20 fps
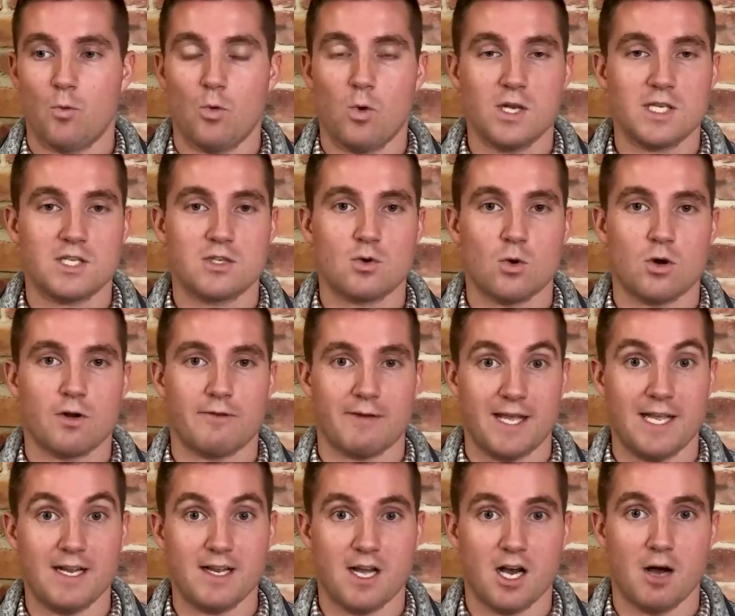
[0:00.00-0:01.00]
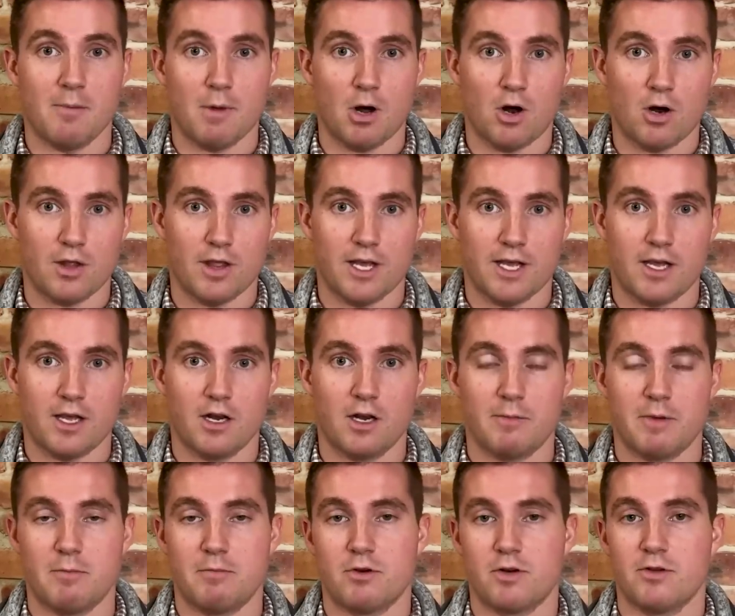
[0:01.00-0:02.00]
What sort of income are they going to
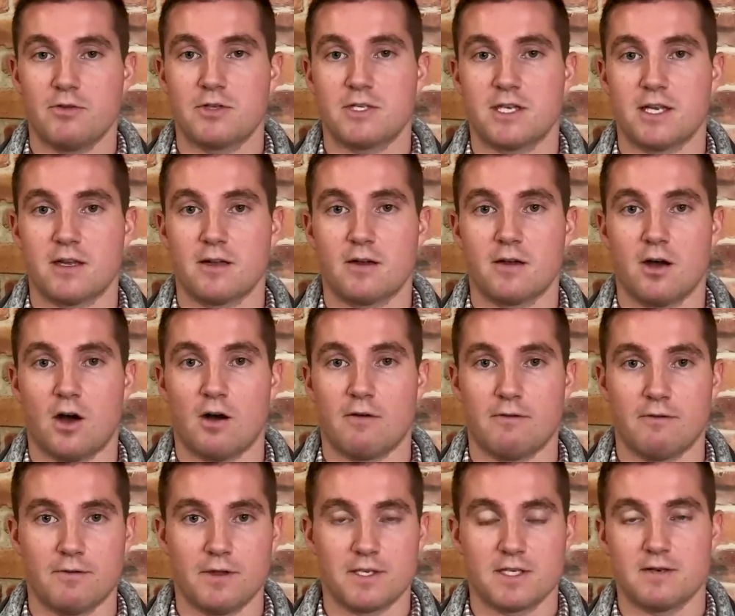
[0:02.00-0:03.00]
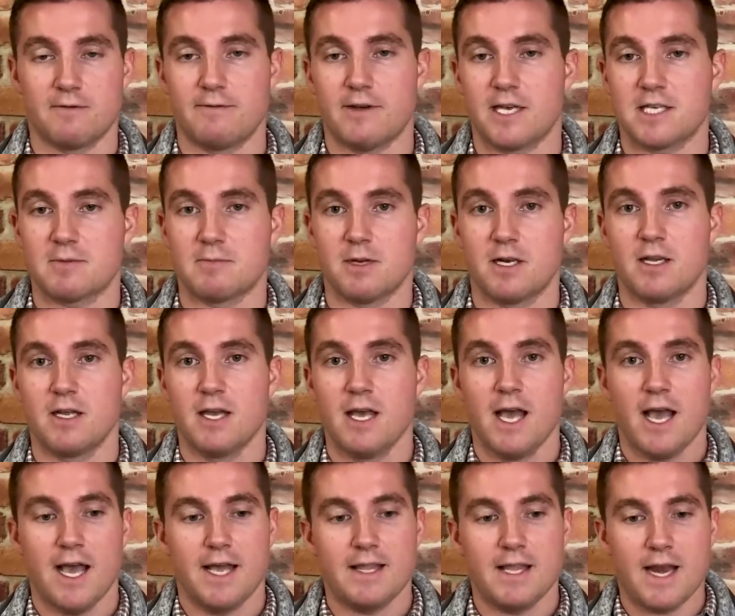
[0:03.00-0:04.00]
be producing off of this investment?
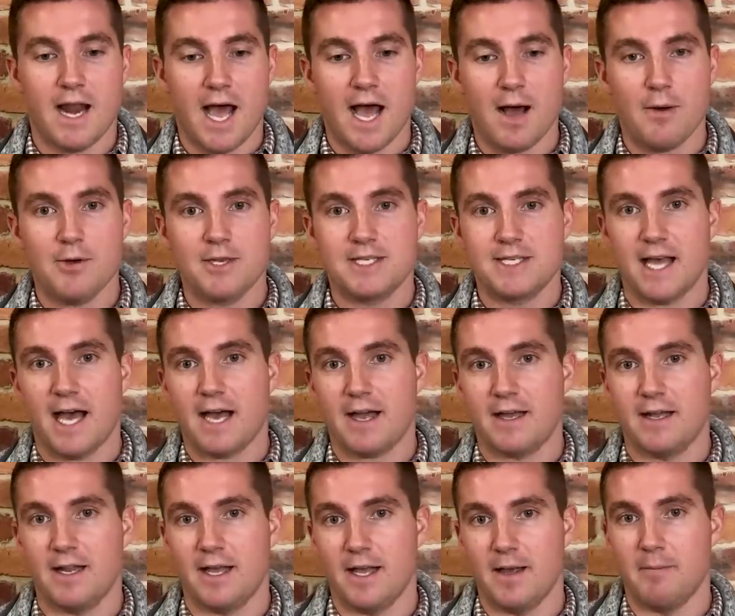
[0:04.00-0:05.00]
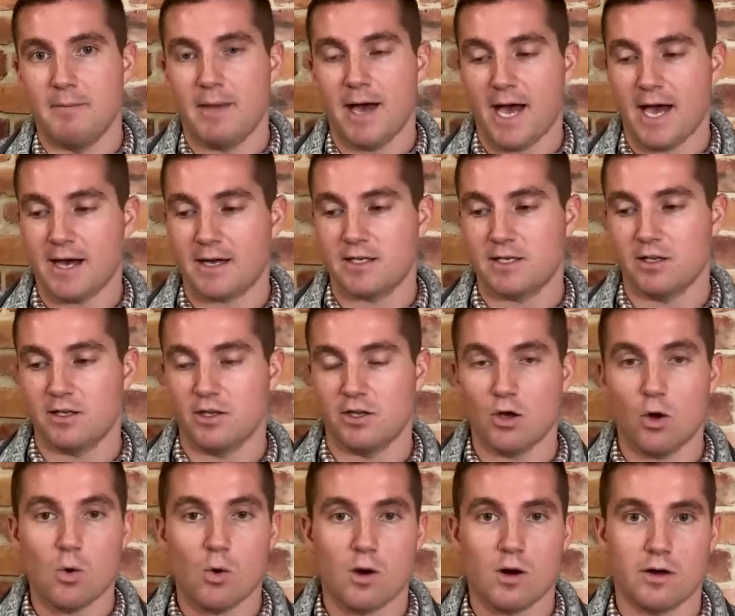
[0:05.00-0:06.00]
And then how is that going to impact
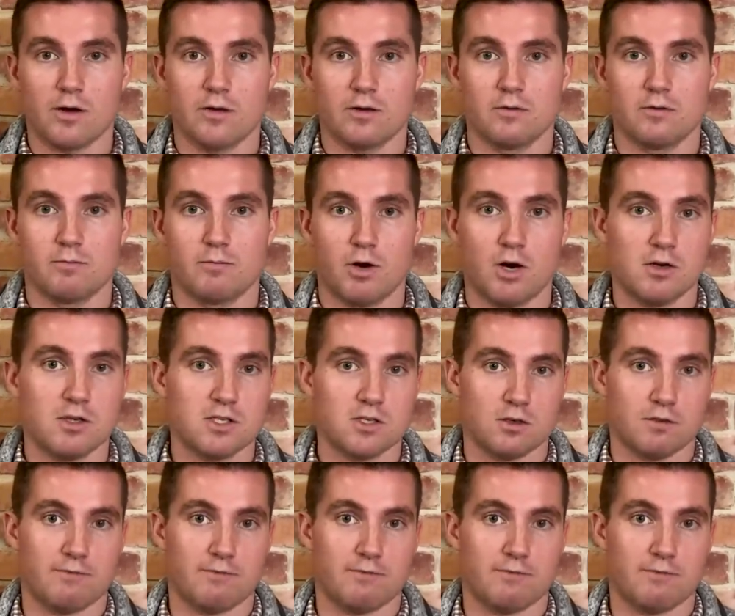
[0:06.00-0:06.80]
your personal